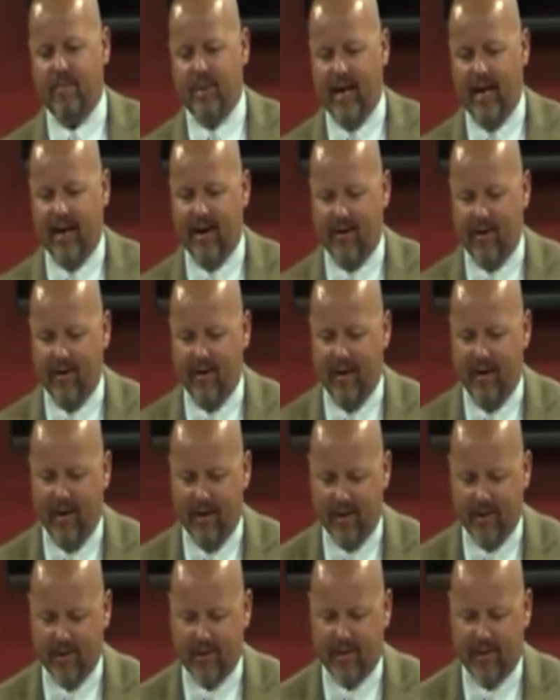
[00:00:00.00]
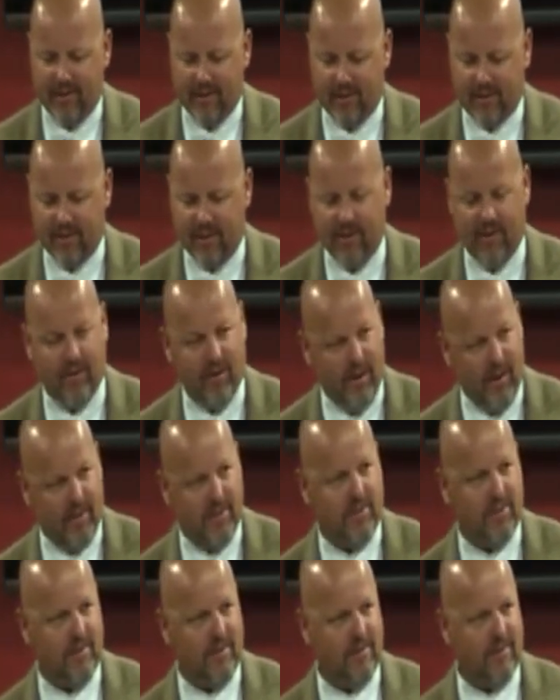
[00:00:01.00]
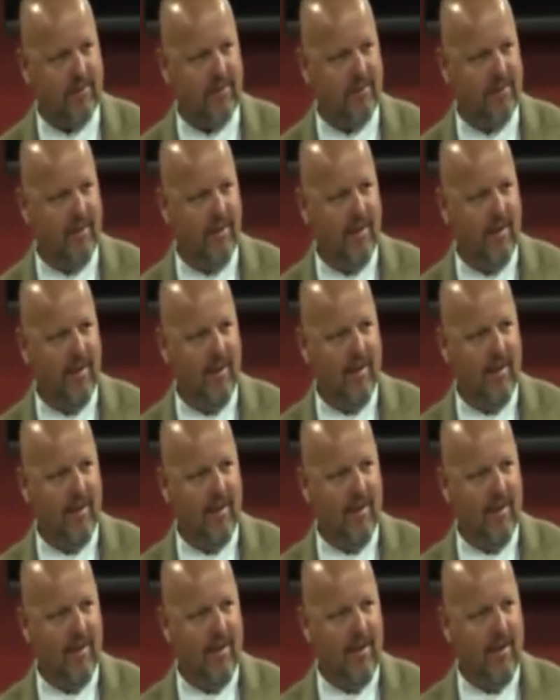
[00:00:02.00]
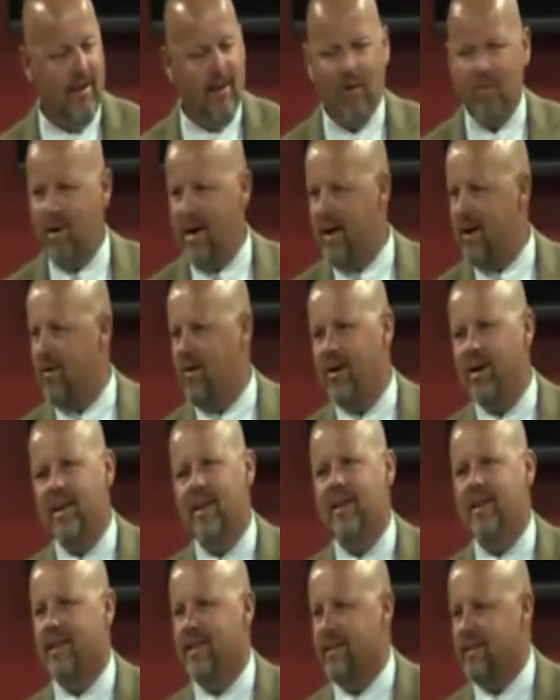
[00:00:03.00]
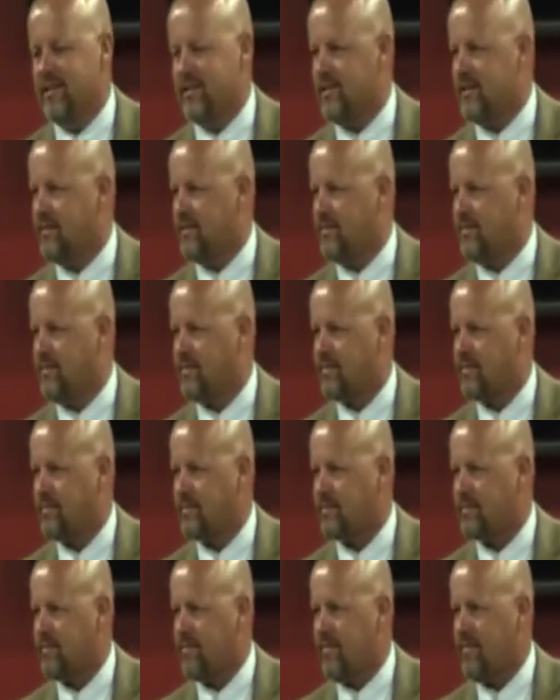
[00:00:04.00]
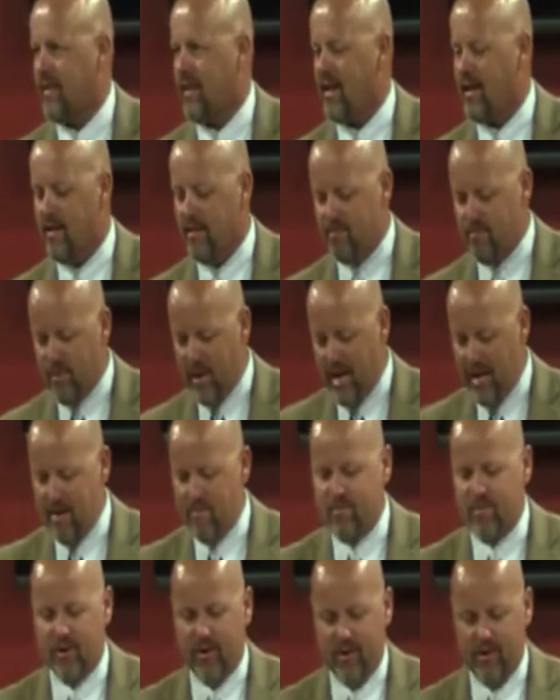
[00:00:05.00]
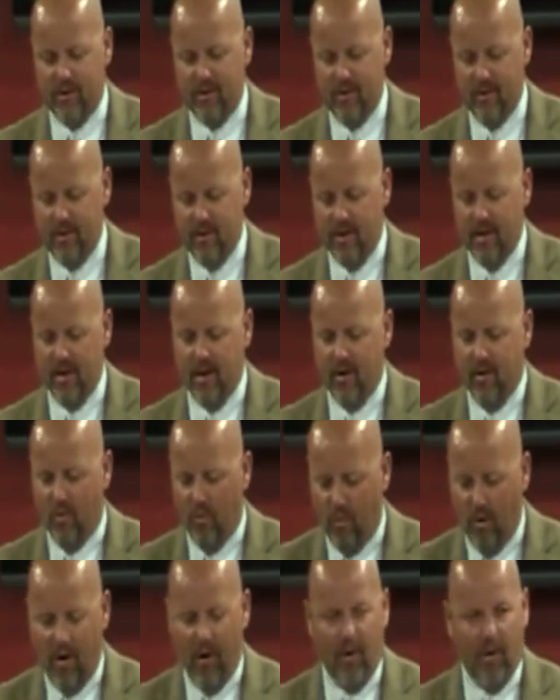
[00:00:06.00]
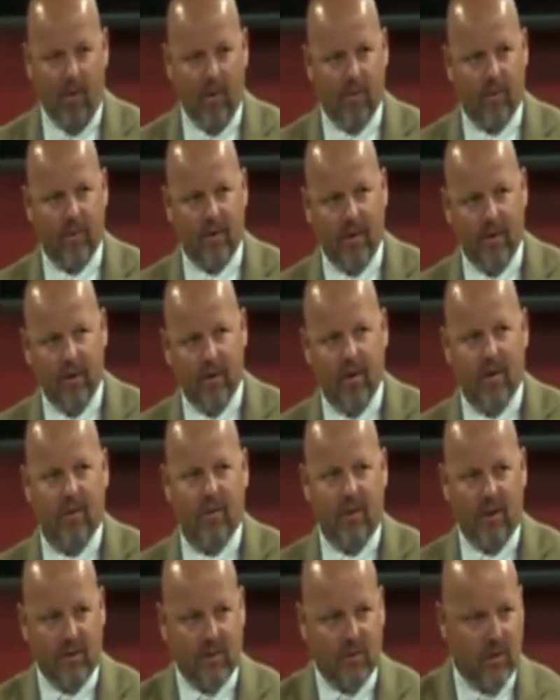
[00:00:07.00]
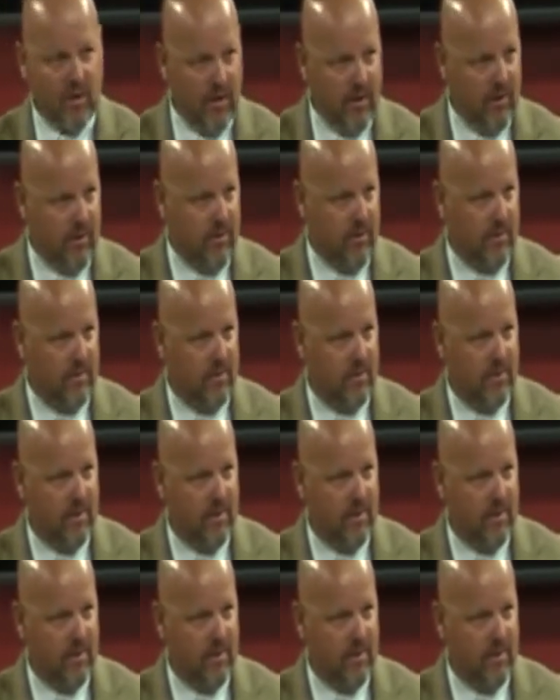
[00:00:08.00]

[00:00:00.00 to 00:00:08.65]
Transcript: matter under consideration? It don't matter what it is. People want the truth.